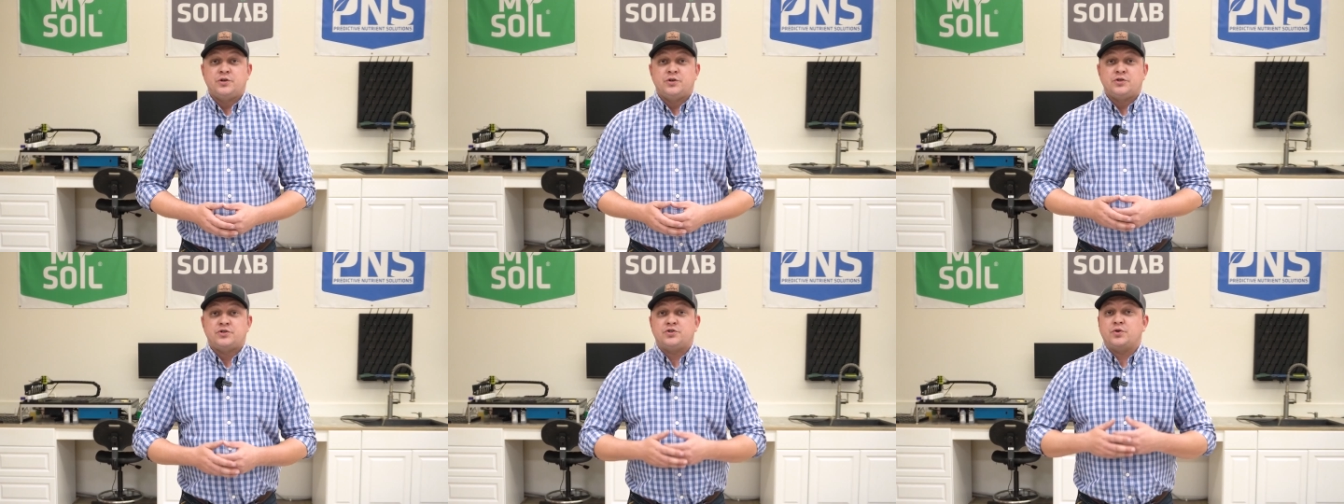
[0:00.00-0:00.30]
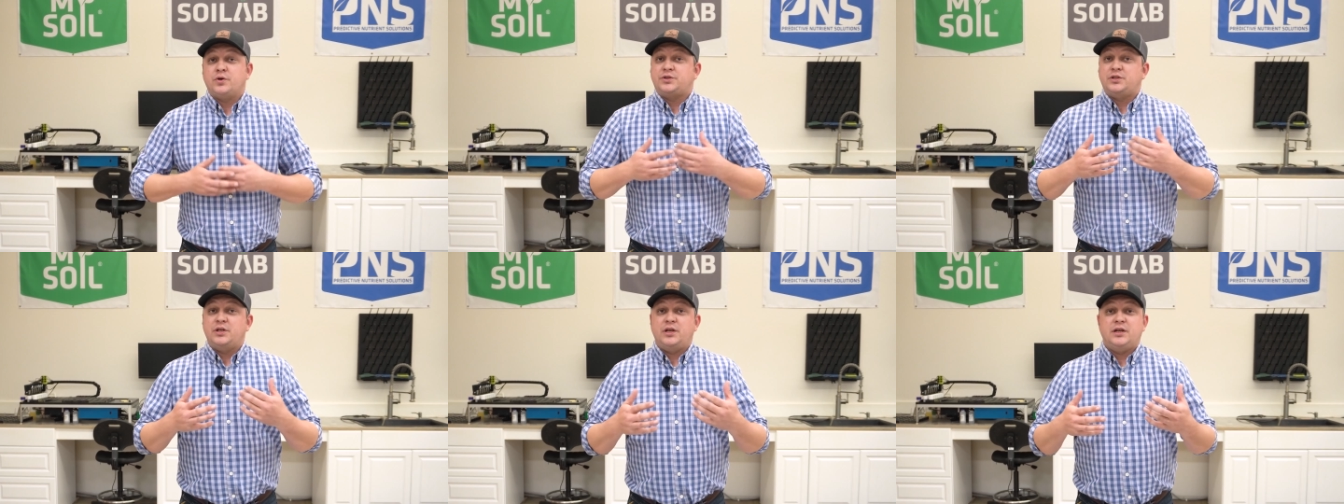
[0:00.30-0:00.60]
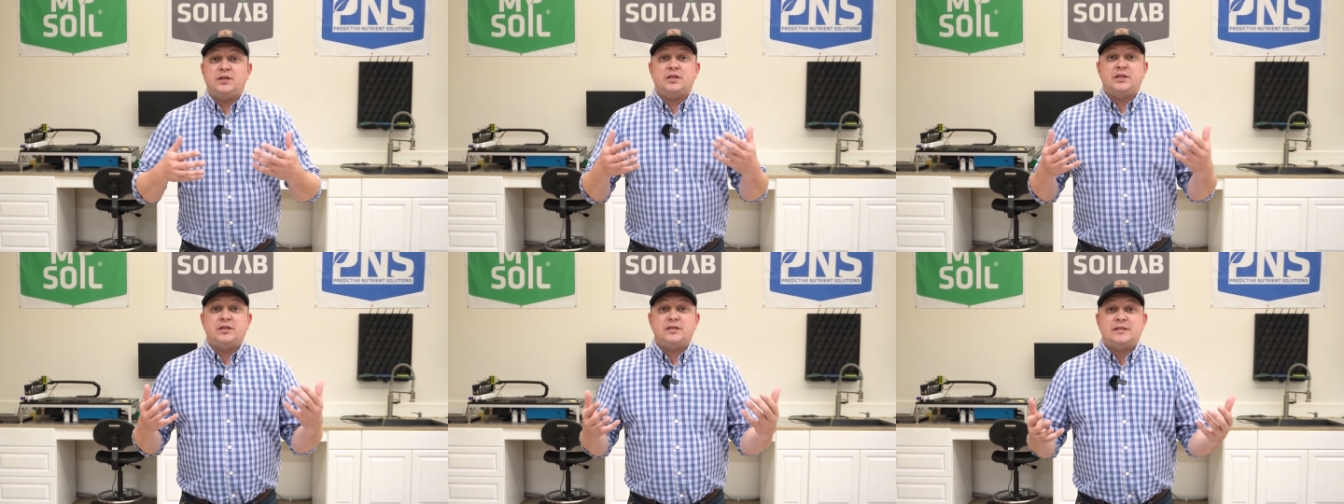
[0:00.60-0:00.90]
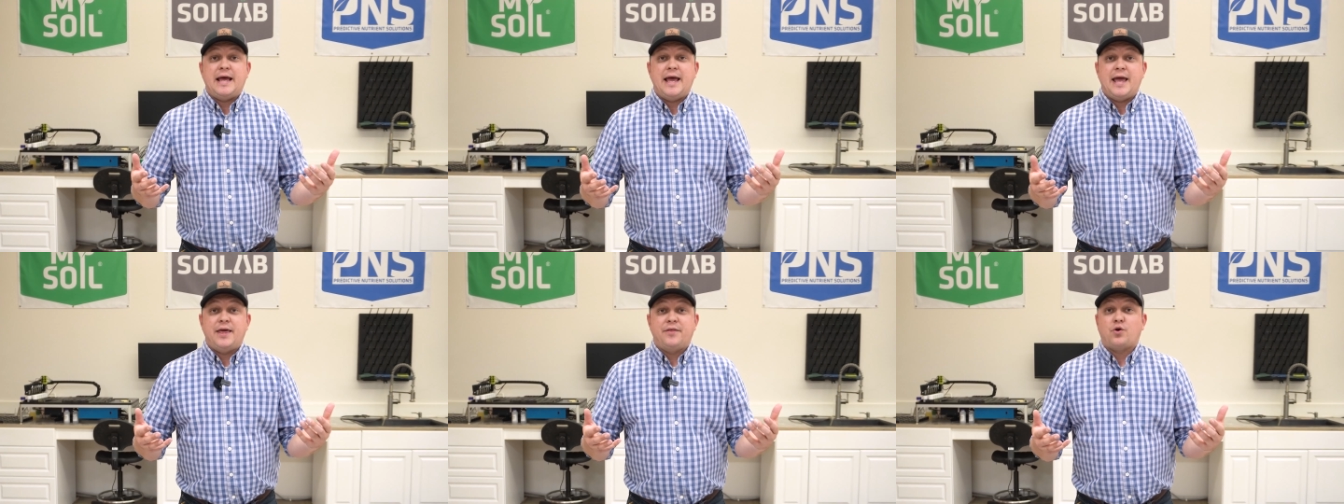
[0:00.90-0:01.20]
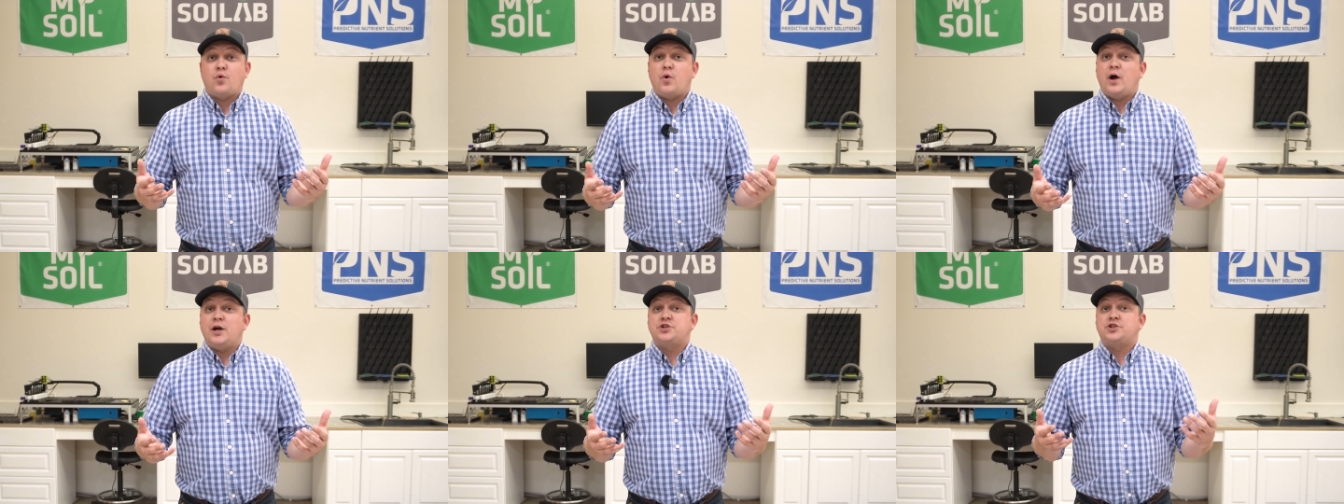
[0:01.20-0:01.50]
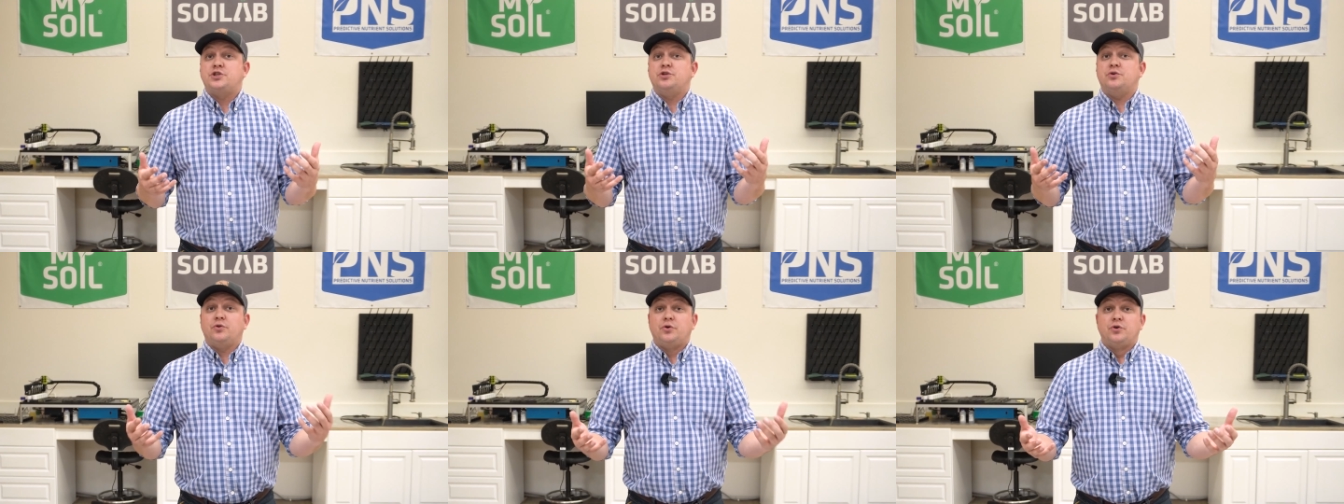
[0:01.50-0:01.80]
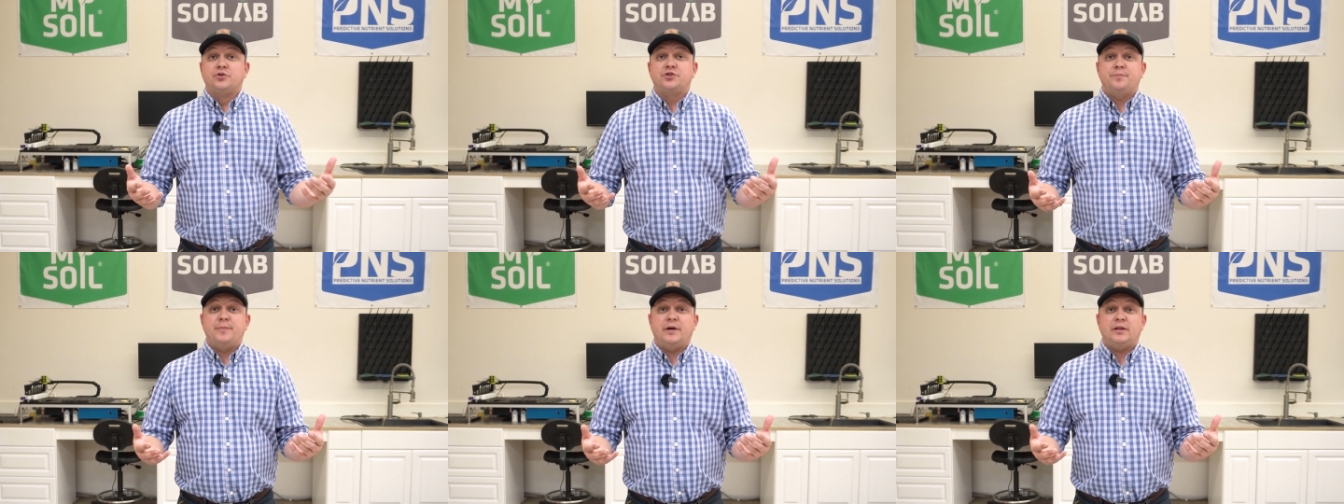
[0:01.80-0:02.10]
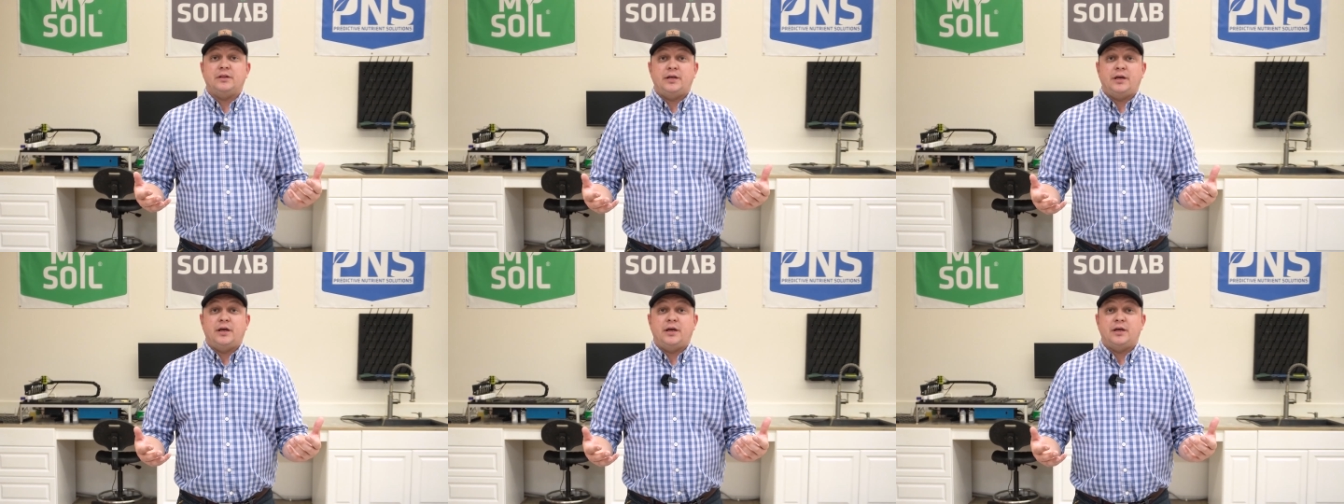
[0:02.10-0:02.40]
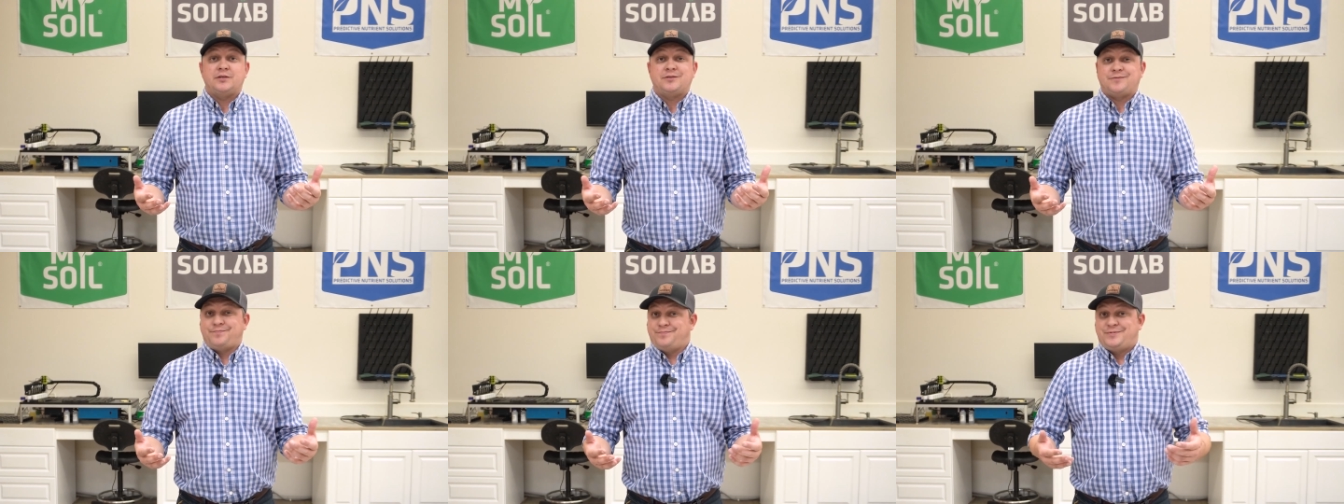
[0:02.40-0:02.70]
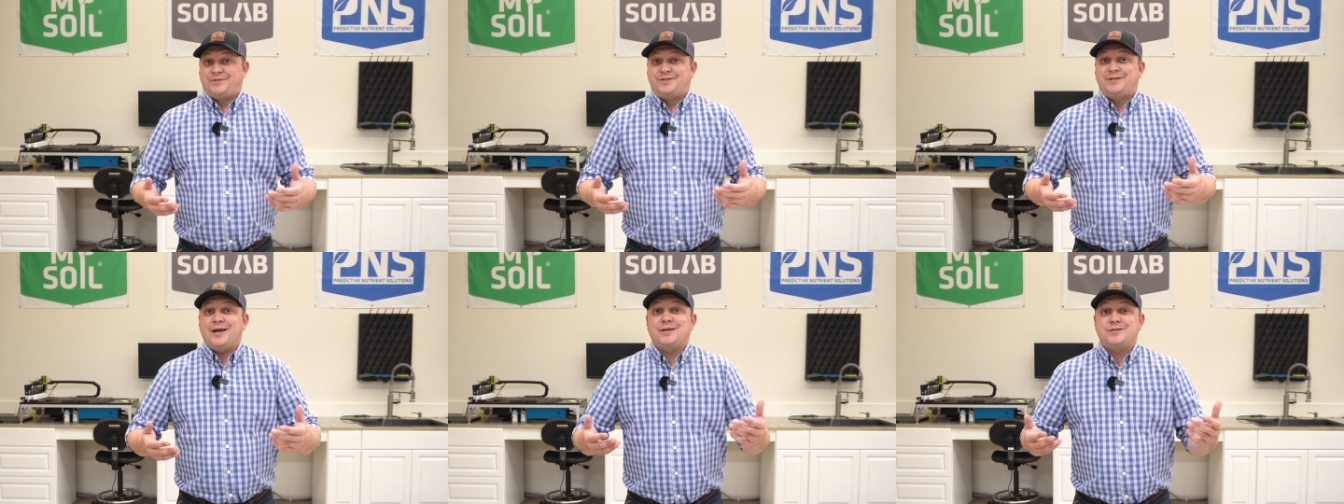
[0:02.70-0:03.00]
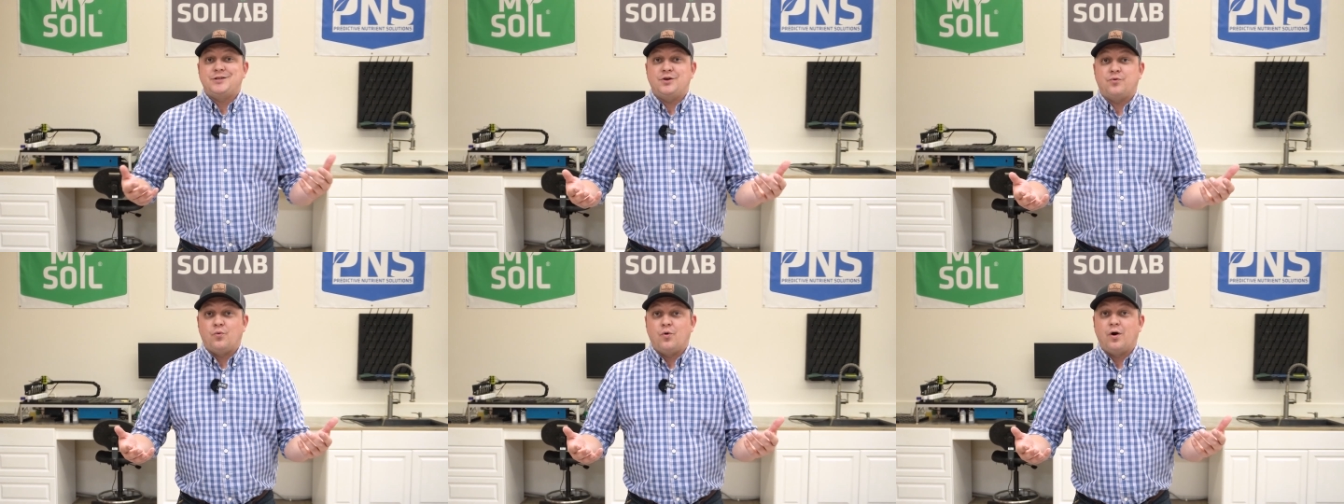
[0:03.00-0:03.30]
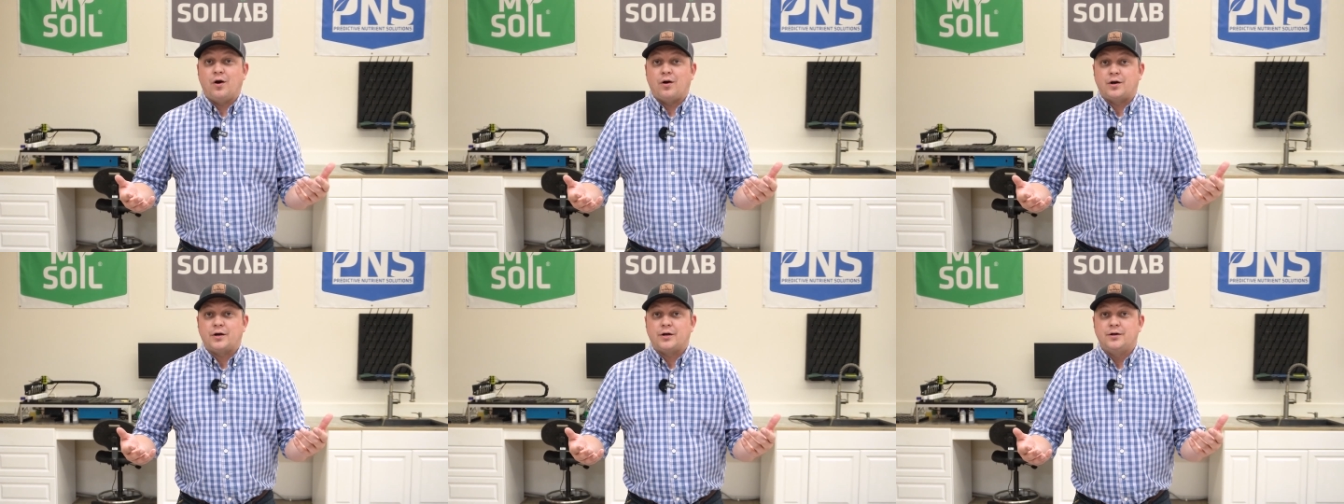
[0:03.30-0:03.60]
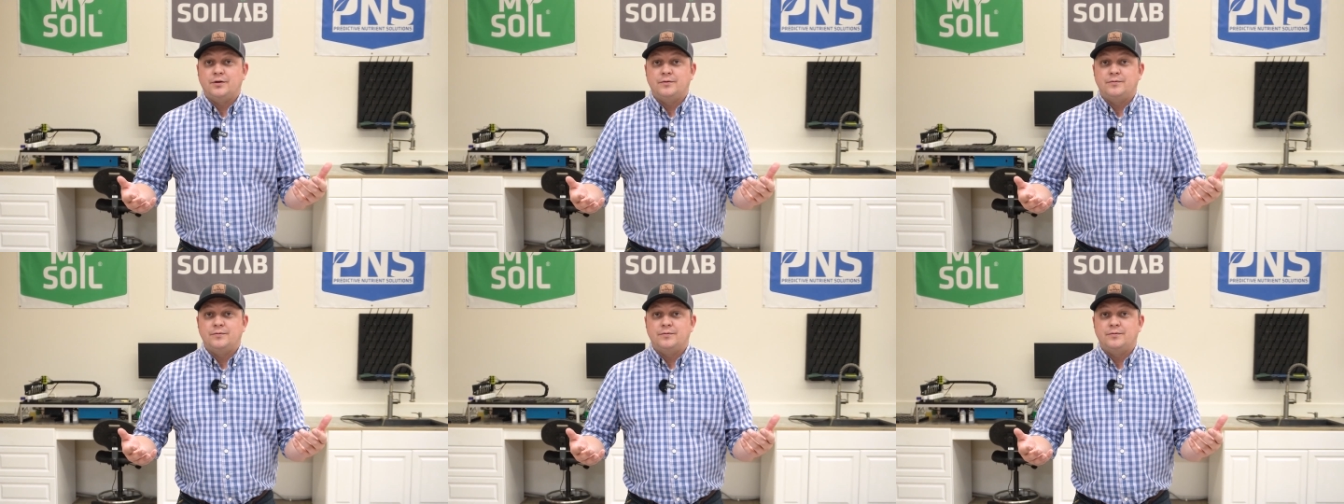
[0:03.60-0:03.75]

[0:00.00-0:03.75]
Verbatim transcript: So at the end of the day, the question ultimately is, does it work?